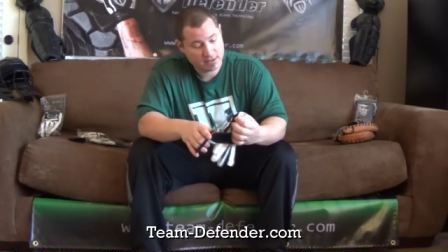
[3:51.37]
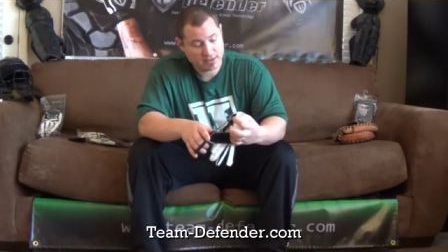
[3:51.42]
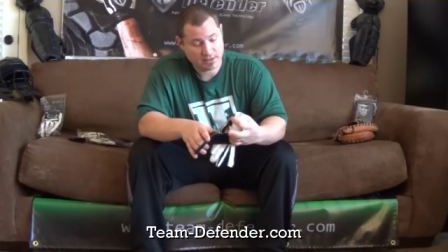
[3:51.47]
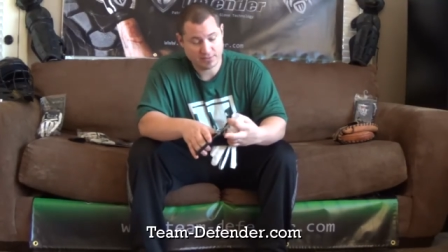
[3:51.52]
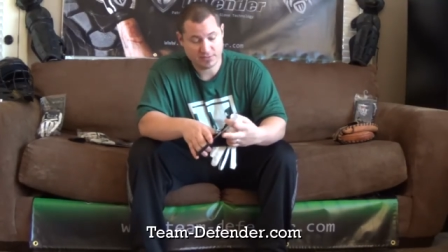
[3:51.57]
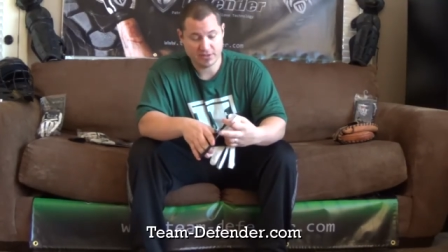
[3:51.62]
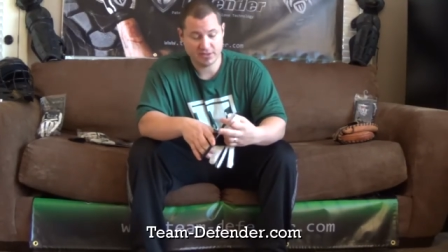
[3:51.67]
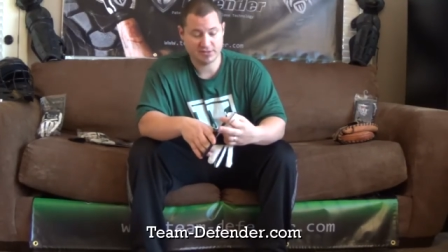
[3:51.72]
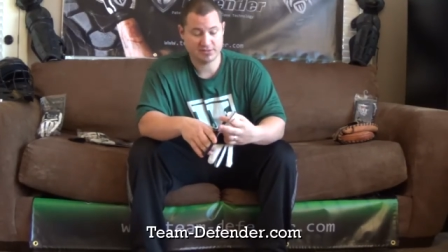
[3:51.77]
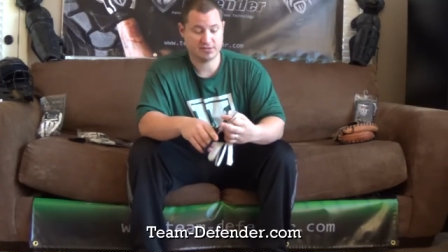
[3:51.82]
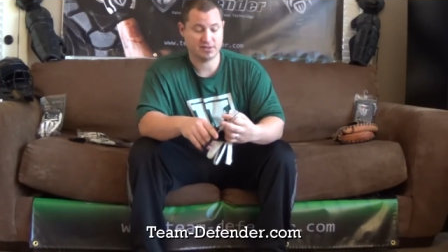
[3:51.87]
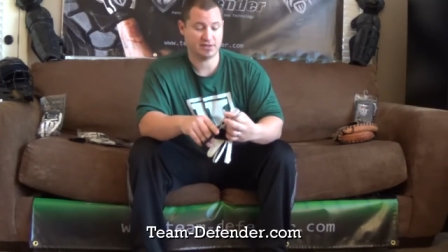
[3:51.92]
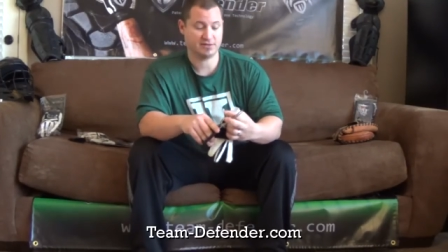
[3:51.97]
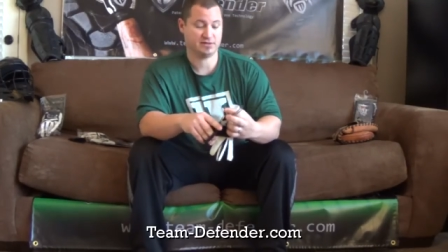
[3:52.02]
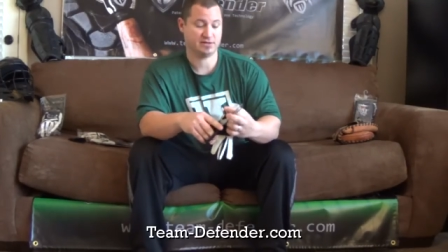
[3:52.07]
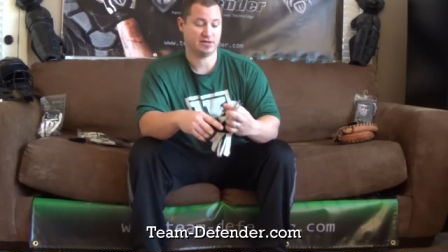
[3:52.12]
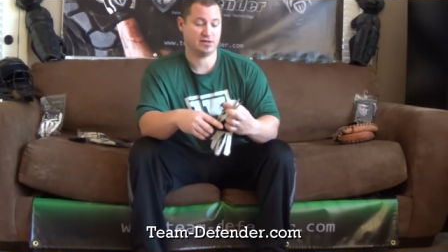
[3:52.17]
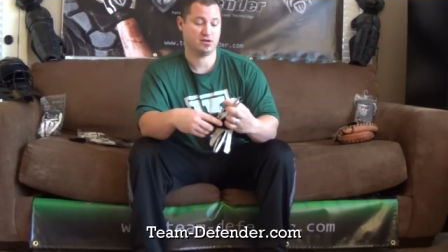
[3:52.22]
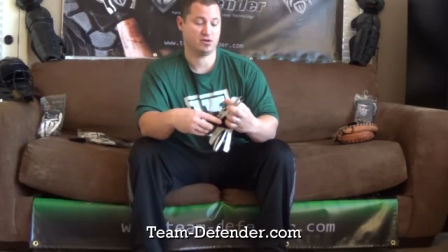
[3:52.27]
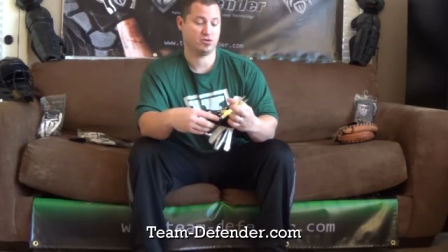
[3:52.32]
I mean, it's not
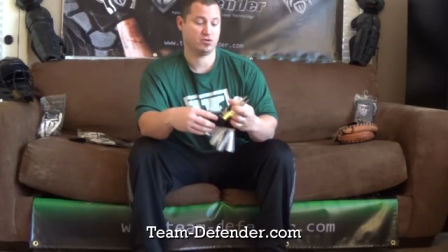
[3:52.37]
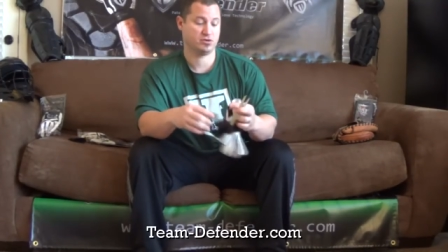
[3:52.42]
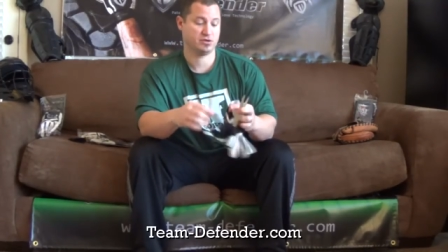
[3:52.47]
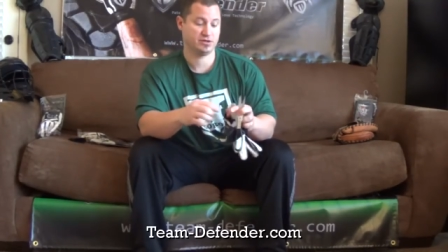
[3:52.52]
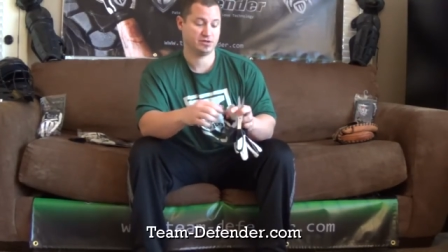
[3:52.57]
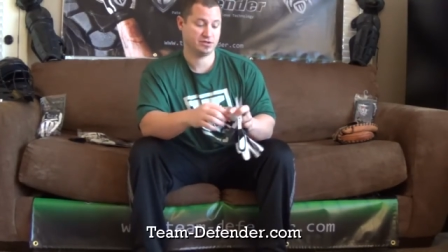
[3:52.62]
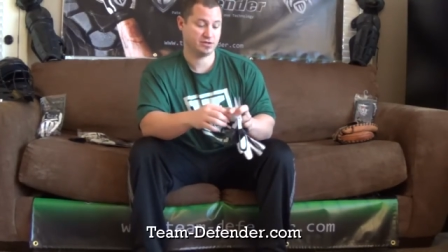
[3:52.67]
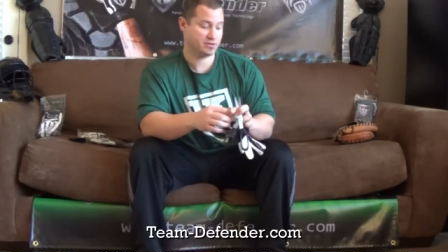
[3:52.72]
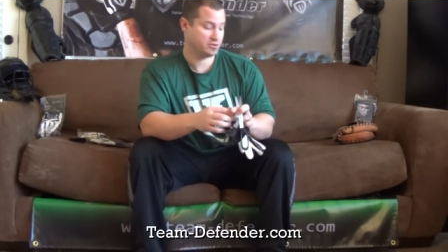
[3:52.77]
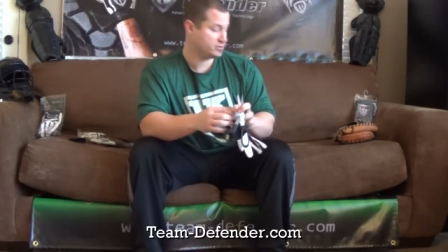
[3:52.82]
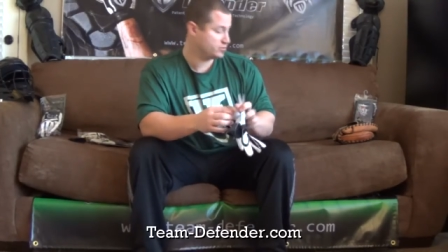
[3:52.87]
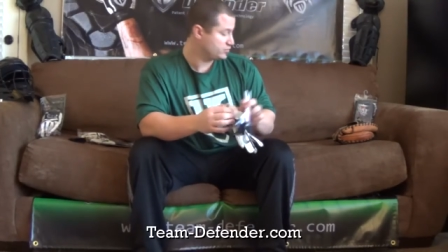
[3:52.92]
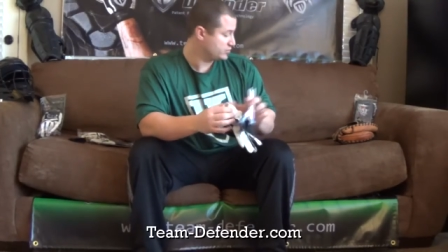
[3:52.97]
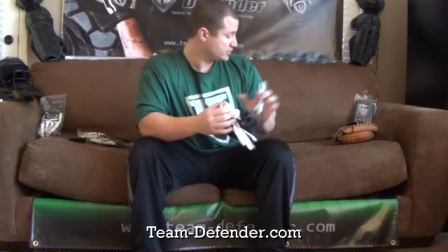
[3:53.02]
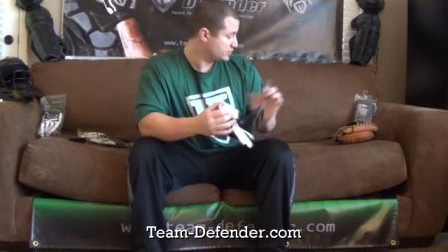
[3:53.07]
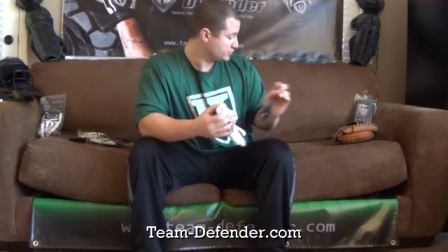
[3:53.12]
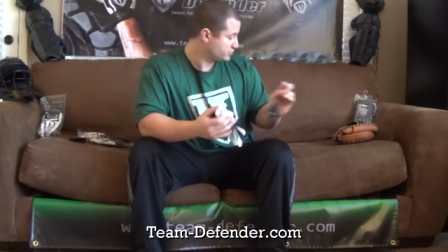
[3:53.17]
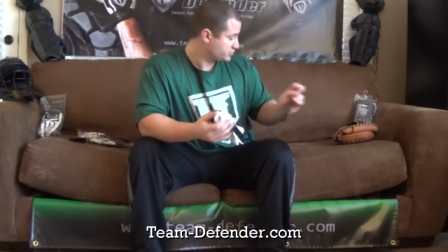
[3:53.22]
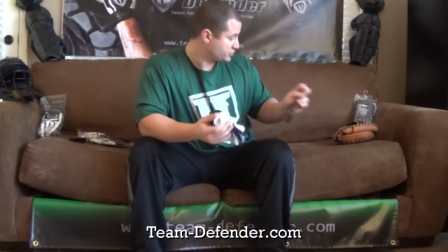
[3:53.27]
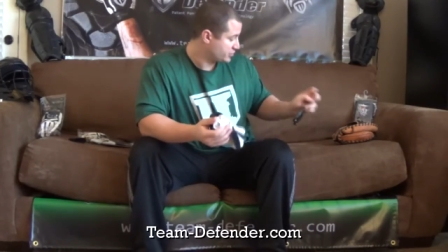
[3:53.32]
that hard to do.
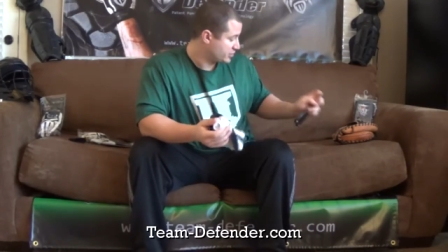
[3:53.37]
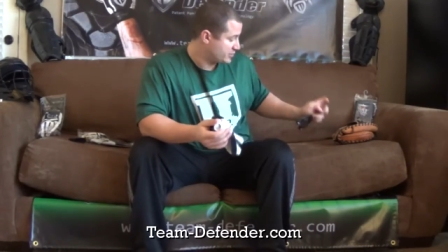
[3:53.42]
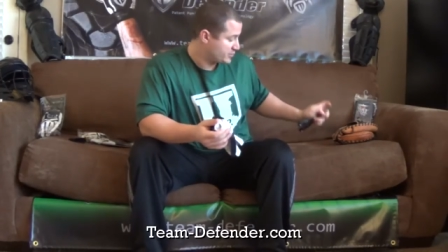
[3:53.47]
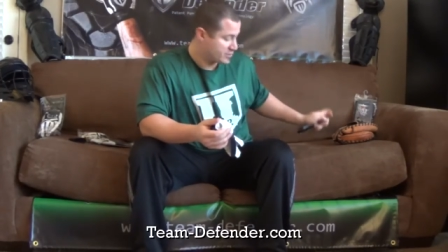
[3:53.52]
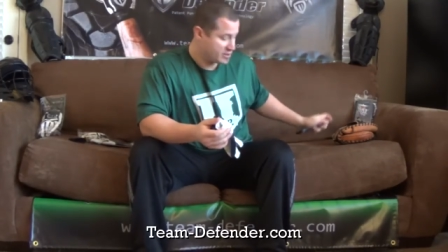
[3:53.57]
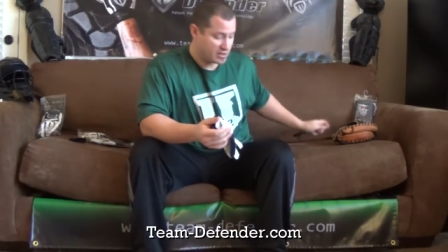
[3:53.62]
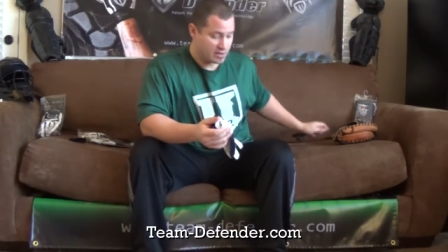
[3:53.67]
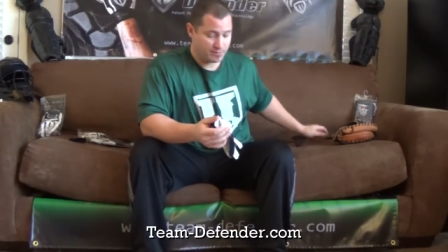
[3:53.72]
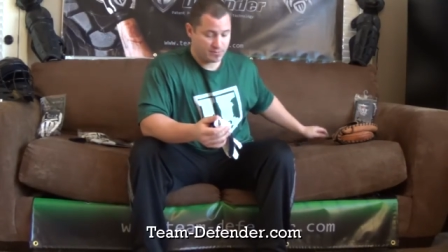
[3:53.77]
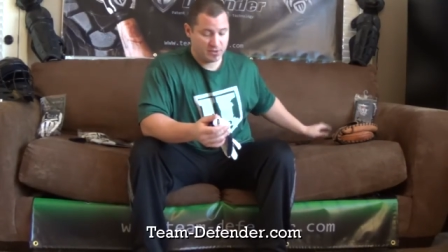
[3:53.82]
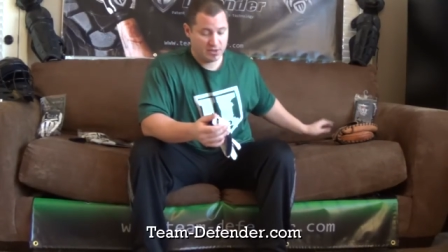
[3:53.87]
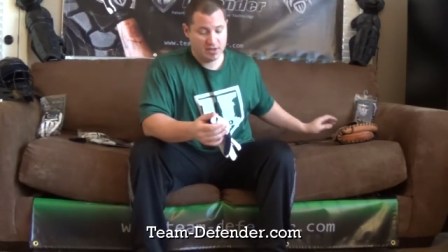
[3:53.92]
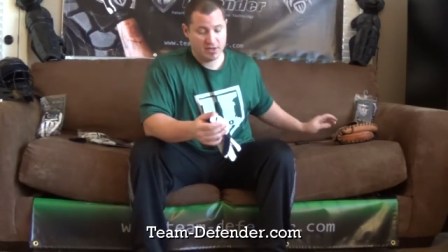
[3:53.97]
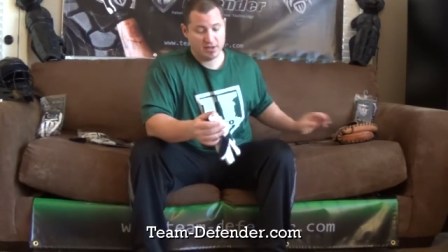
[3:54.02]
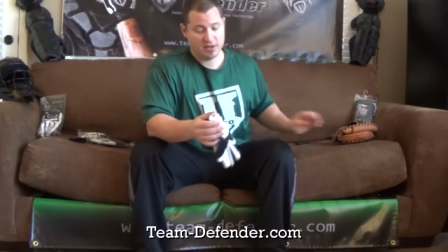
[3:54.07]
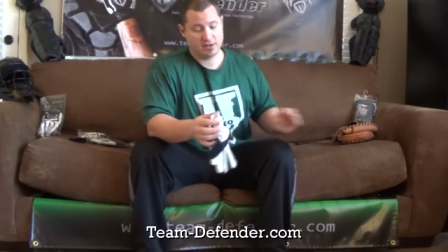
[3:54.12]
It'll trim up,